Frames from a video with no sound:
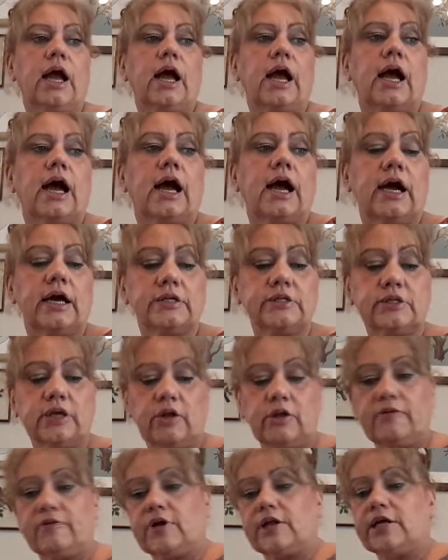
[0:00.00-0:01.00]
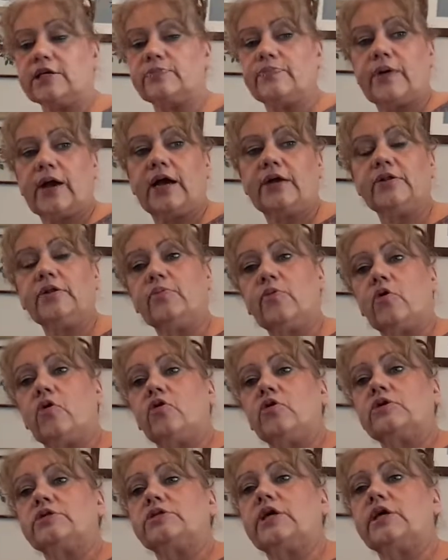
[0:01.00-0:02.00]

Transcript: And I'll never get this back in the box,